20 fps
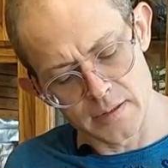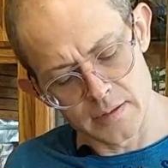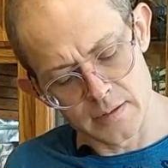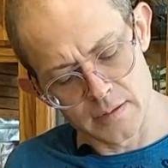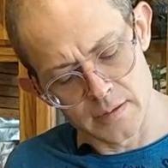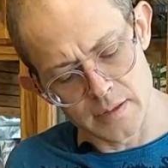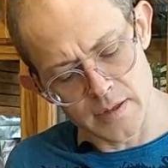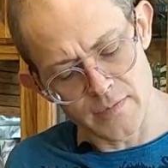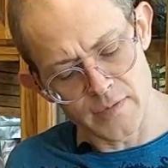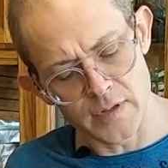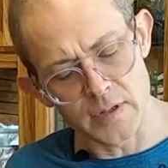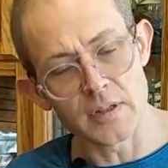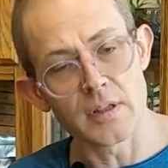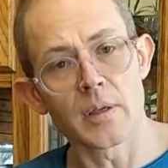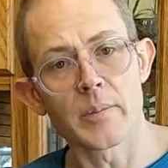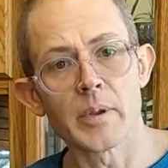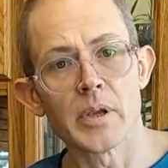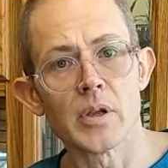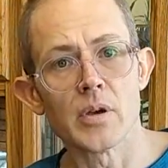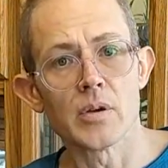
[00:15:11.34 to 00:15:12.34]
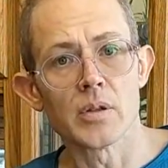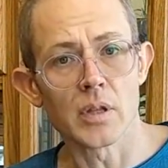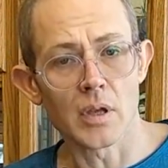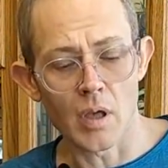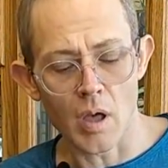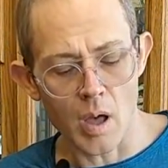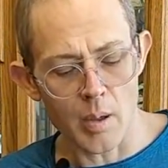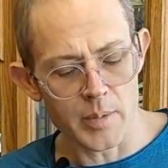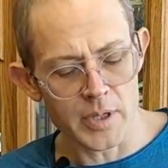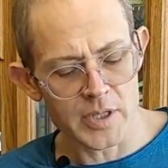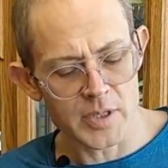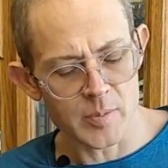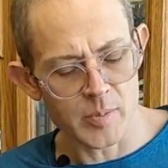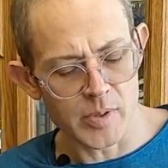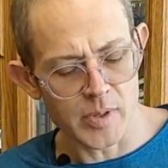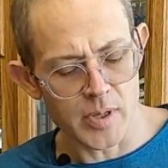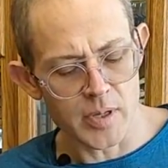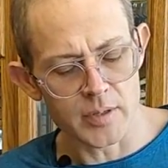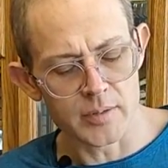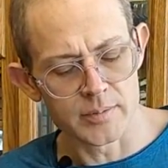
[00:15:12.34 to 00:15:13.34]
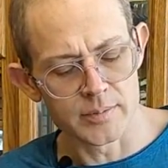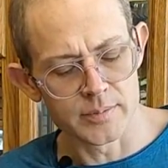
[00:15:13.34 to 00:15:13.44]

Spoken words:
definitely let me know in the comments below.